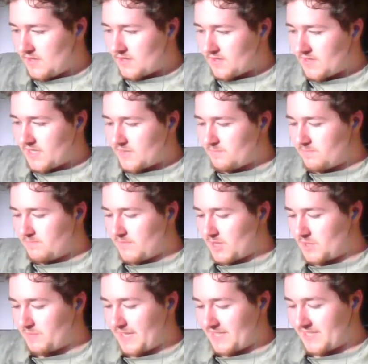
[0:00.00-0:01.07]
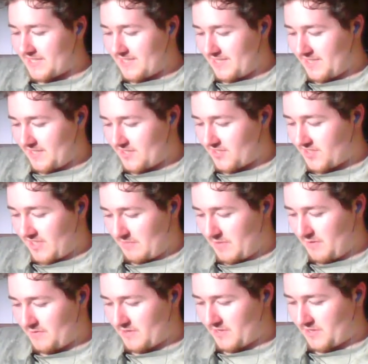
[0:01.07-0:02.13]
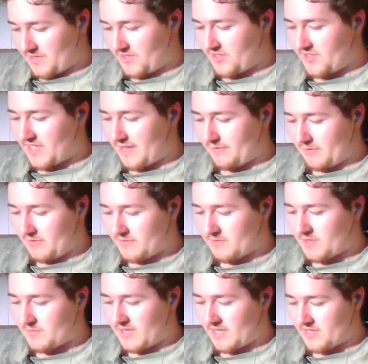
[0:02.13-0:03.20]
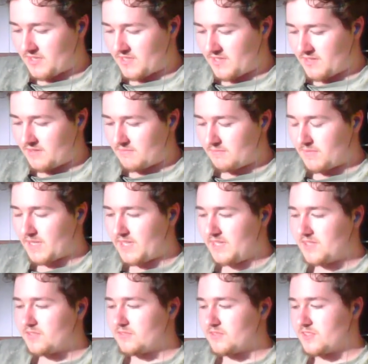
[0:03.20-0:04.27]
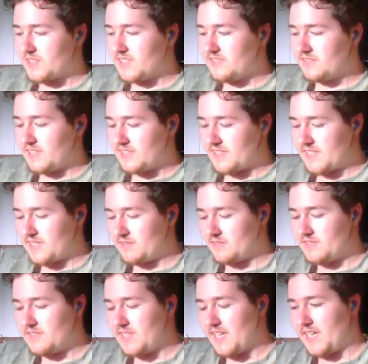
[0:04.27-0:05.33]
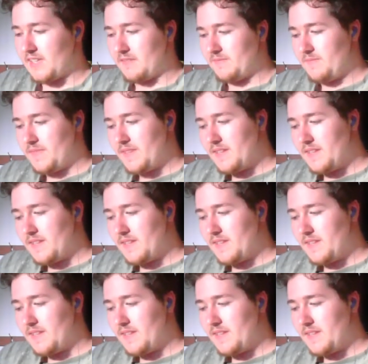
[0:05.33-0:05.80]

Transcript: So that's much better than last time after I got 7, because my initial skill is now 10.